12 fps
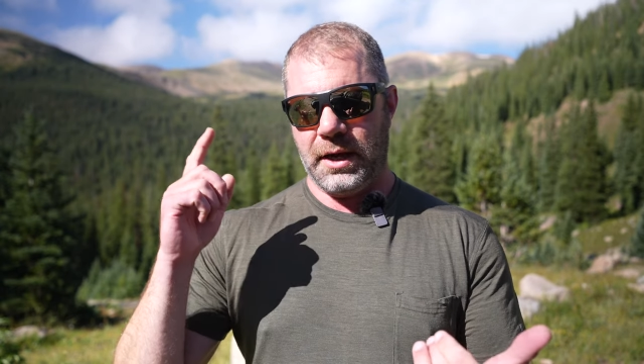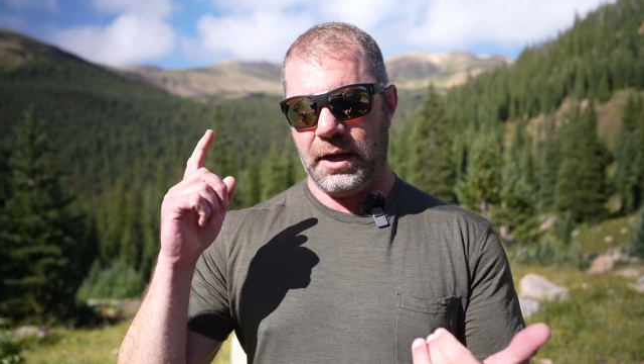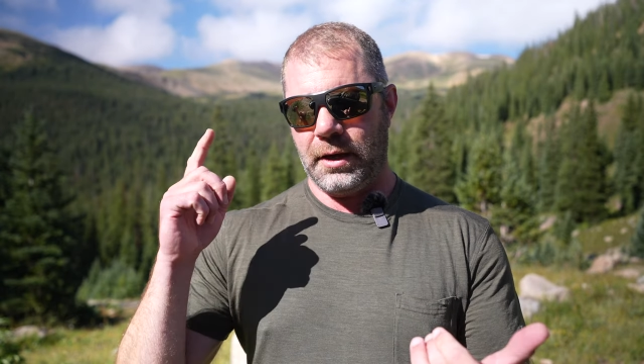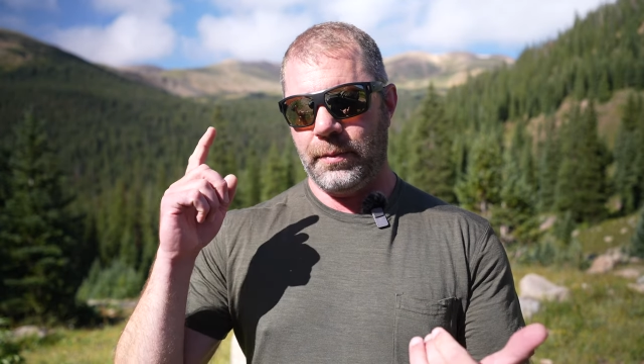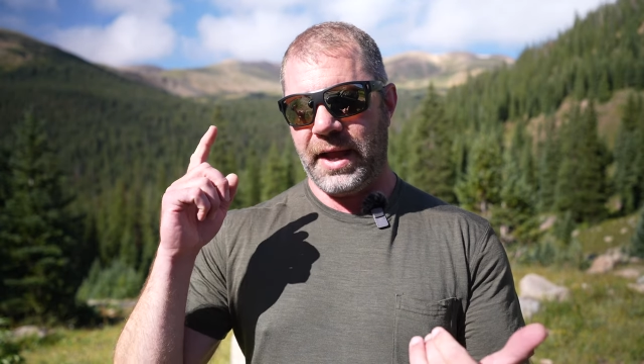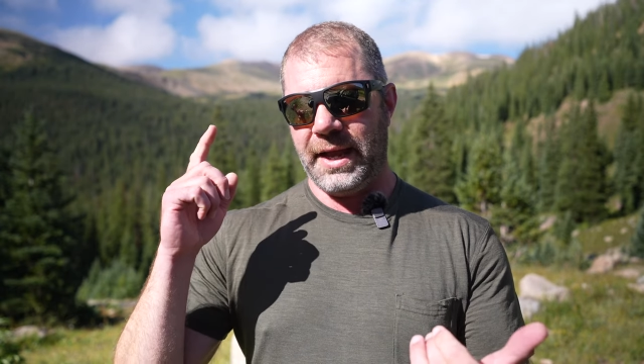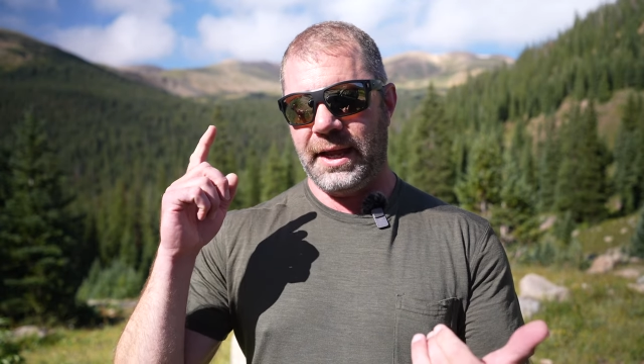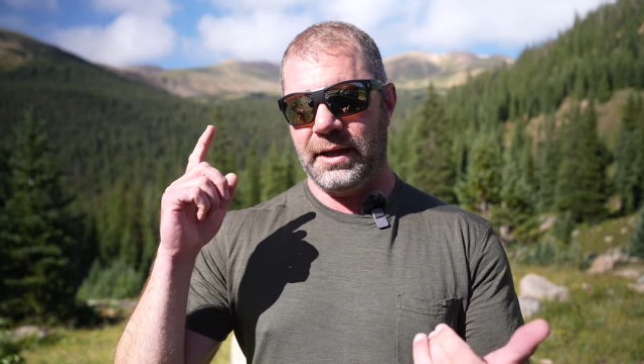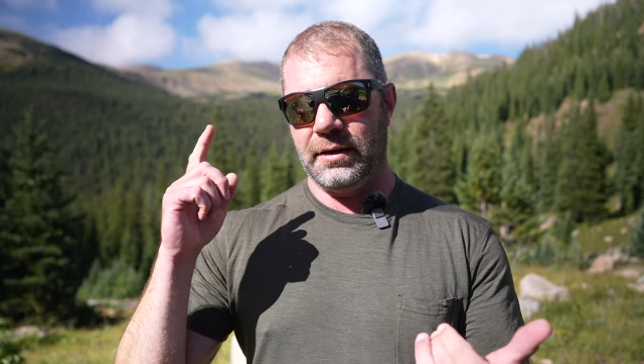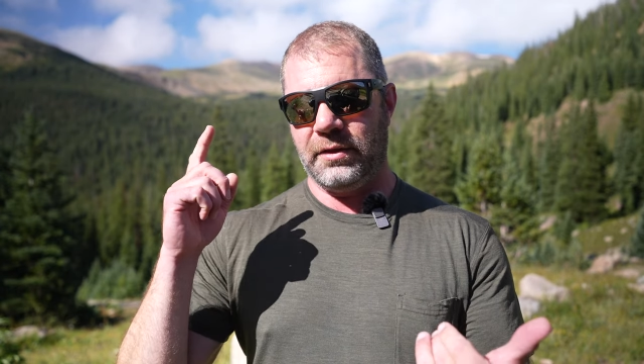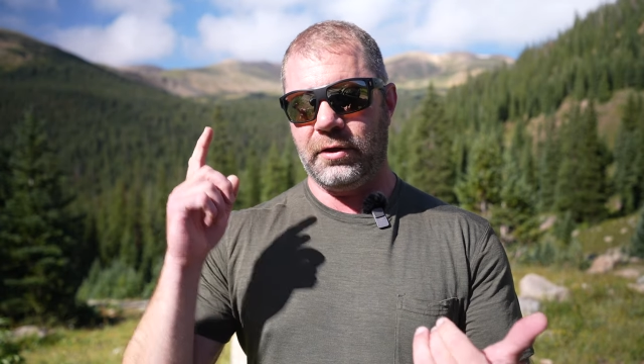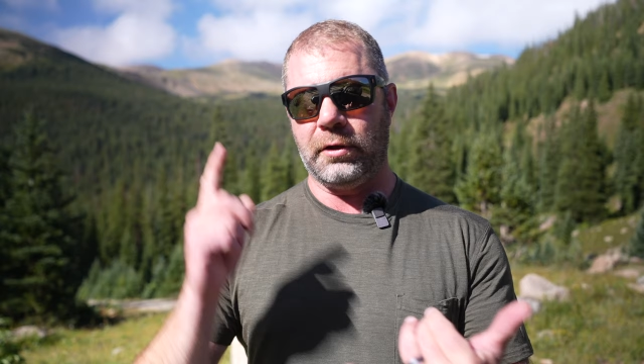
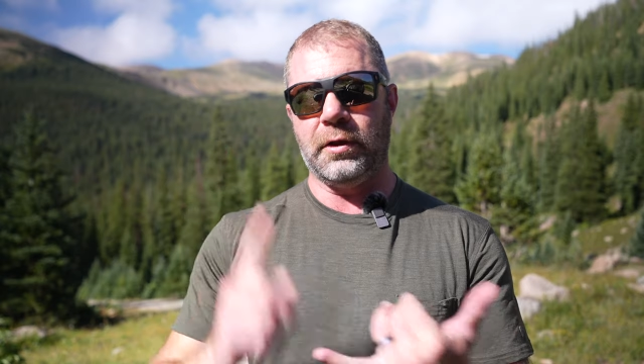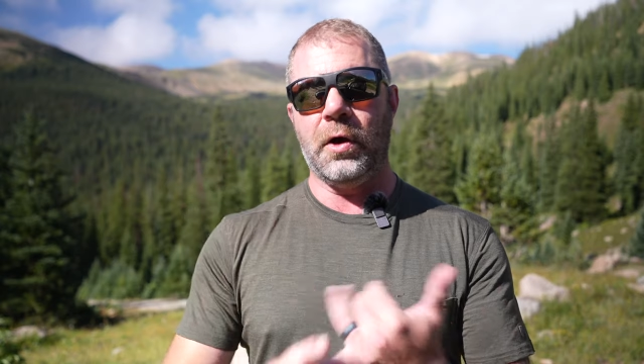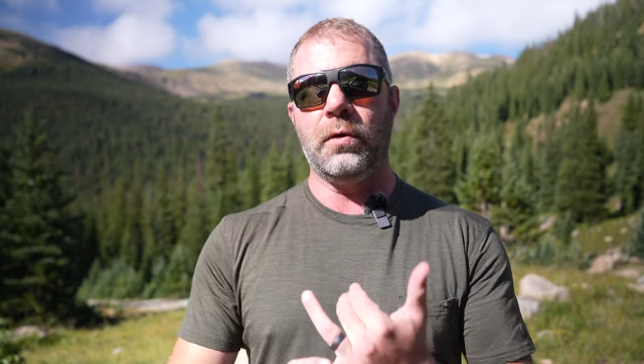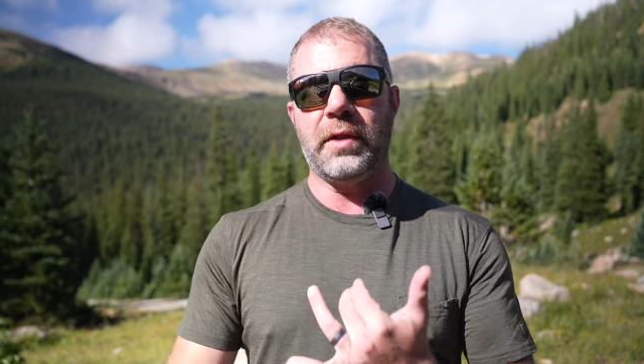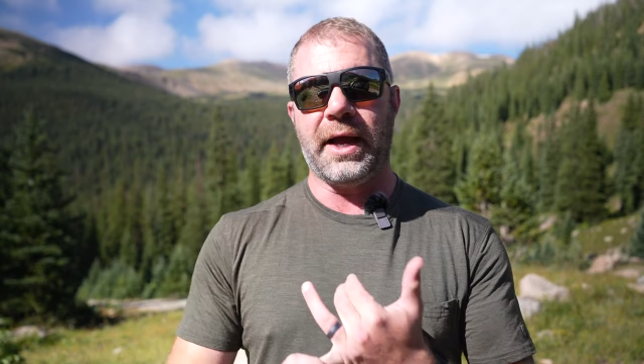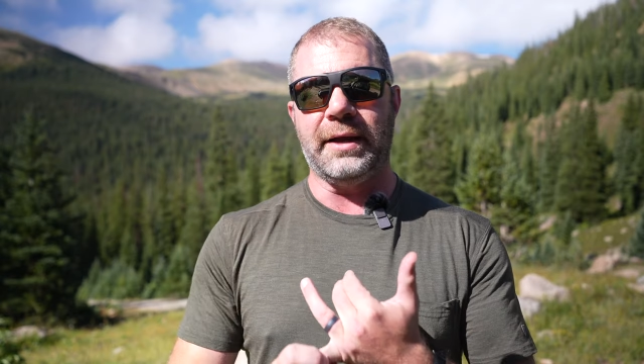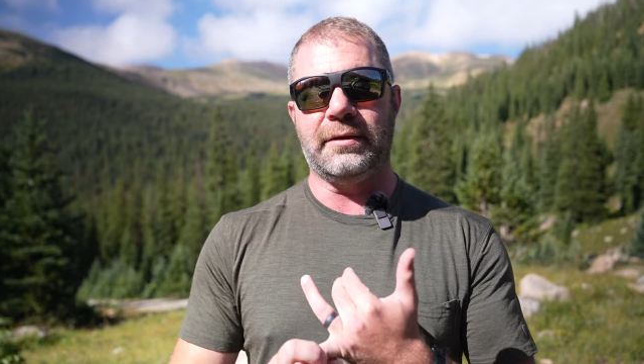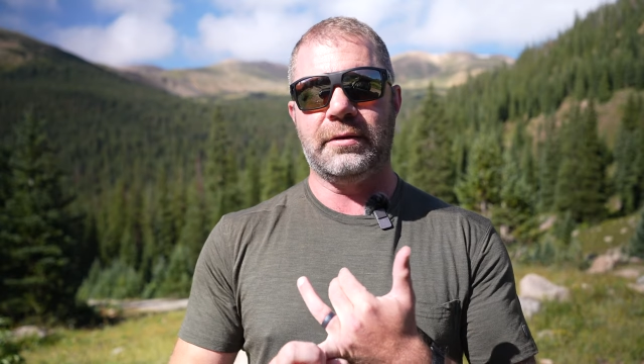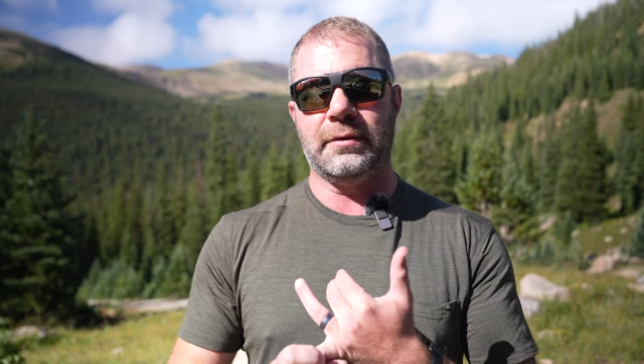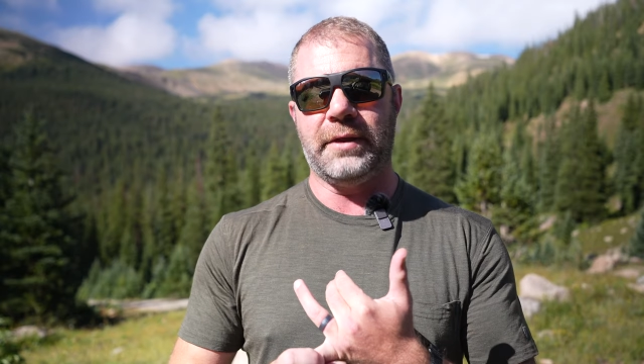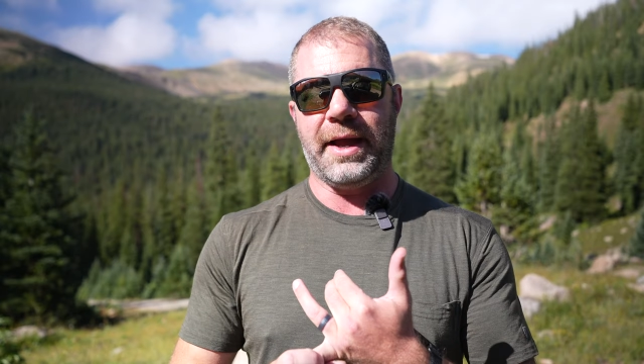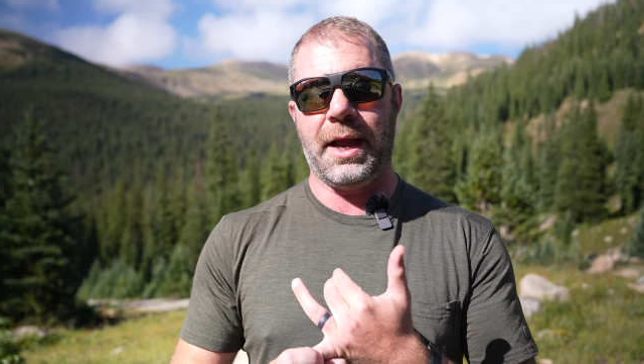and the low light,
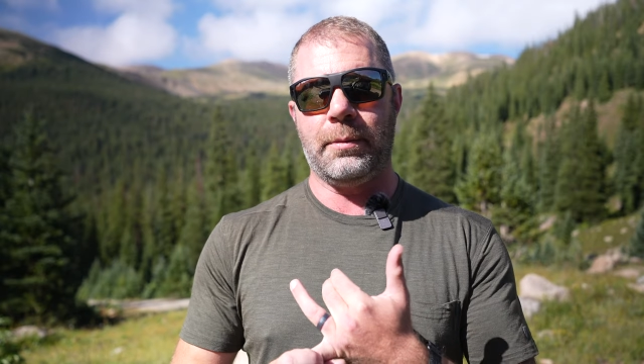the